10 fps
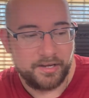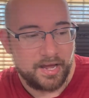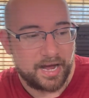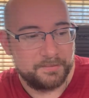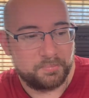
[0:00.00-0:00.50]

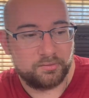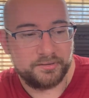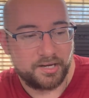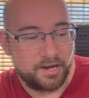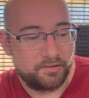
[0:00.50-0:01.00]
I
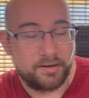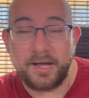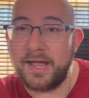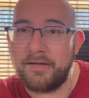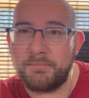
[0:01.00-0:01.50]

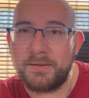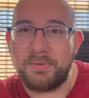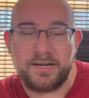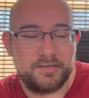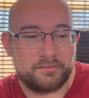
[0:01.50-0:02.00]
have my
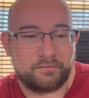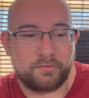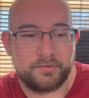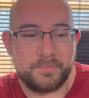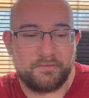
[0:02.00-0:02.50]
binder in
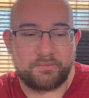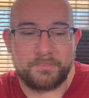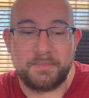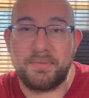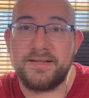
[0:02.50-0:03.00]
front of me for
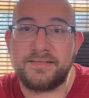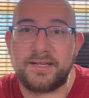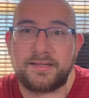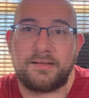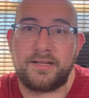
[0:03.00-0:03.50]
my base set
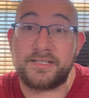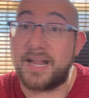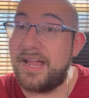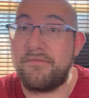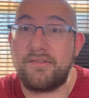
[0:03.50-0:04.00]
collection. I
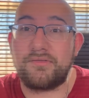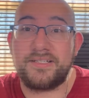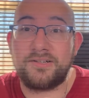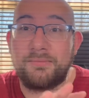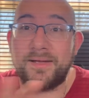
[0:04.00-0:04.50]
have every
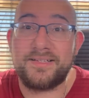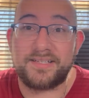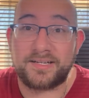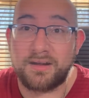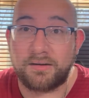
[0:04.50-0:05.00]
single base
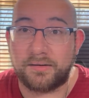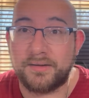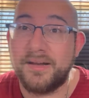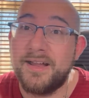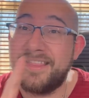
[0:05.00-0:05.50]
set card.
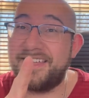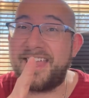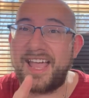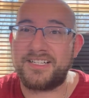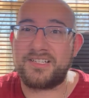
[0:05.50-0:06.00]
The
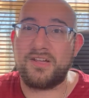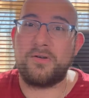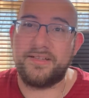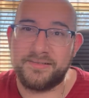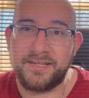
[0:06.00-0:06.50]
catch though
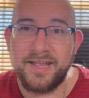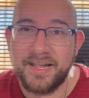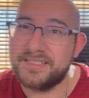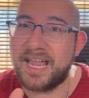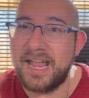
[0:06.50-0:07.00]
is
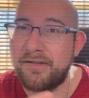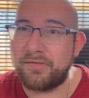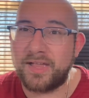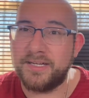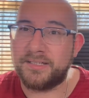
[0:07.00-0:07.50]
I have
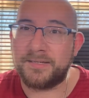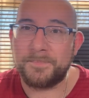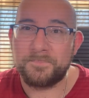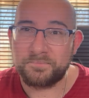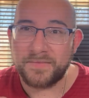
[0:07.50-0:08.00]
like
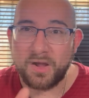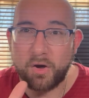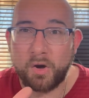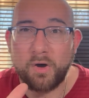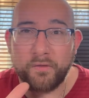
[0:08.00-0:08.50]

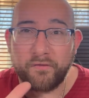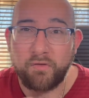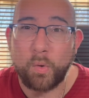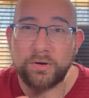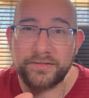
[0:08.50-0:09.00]
all
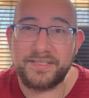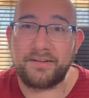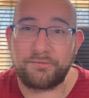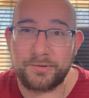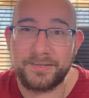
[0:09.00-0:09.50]
4
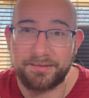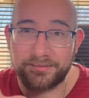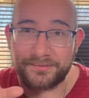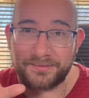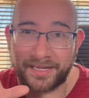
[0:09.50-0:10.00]
different
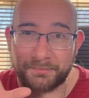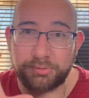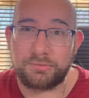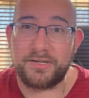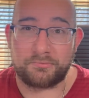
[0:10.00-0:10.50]
like
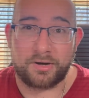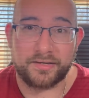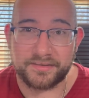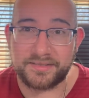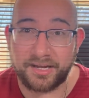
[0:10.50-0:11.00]
print
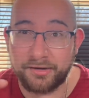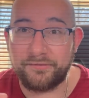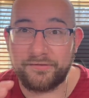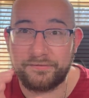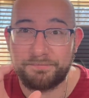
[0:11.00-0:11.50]
runs
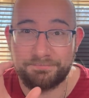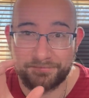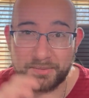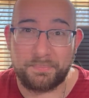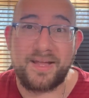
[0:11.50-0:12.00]
of
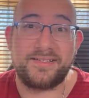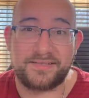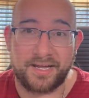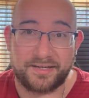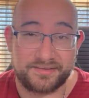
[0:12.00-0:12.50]
the base
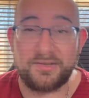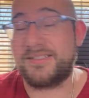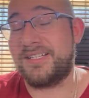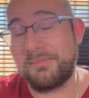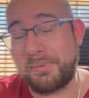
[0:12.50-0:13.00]
set. So at
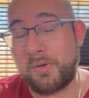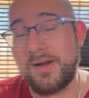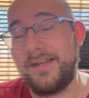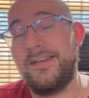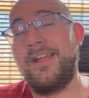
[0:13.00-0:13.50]
some
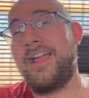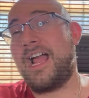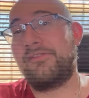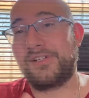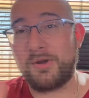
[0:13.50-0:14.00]
point I
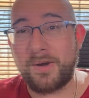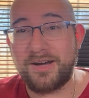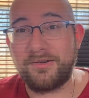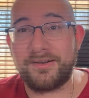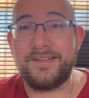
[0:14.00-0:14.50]
have to go
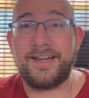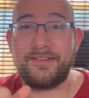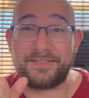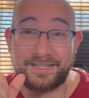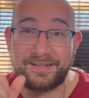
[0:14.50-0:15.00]
out and I
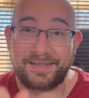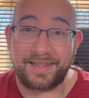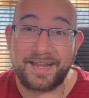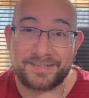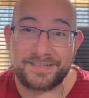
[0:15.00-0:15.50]
have to
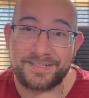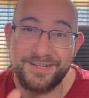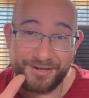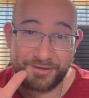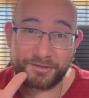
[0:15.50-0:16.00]
collect
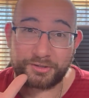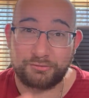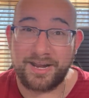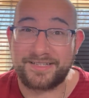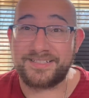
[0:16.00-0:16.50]
the
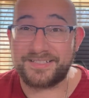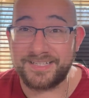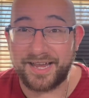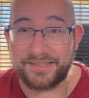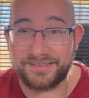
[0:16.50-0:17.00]
correct
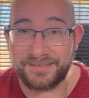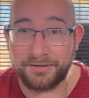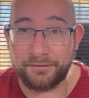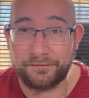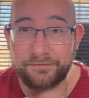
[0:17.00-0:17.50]
set
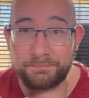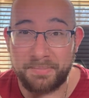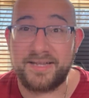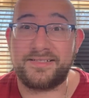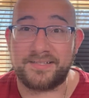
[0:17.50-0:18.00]
of
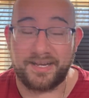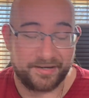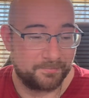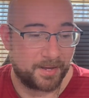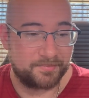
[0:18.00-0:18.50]
base set.
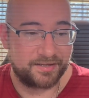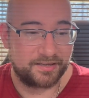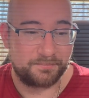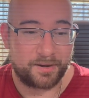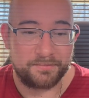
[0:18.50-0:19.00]
I'm
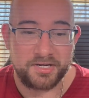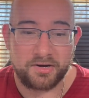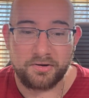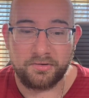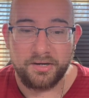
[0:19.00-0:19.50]
thinking probably
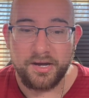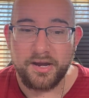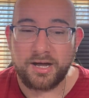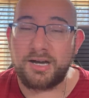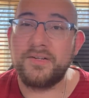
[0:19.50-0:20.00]
go
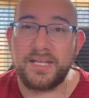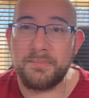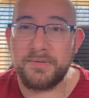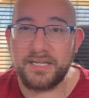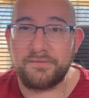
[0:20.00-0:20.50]

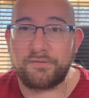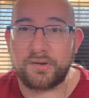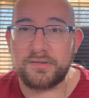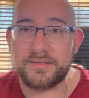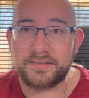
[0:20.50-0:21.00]
unlimited
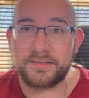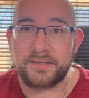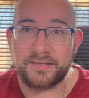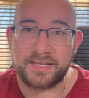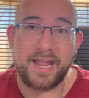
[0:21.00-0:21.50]
first
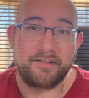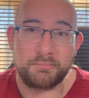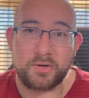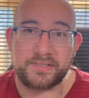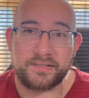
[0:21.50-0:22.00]
because I have
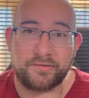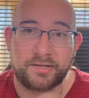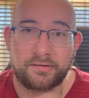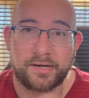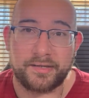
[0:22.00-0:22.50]
most of it
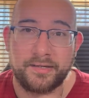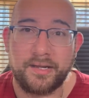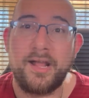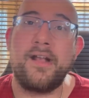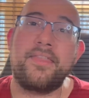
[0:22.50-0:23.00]
already.
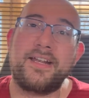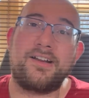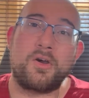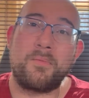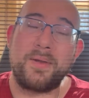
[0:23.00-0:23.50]
Then I'll
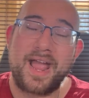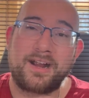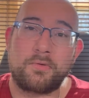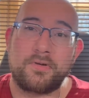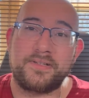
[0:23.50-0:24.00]
go
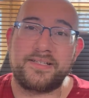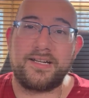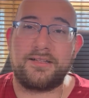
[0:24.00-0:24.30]
backwards and I'll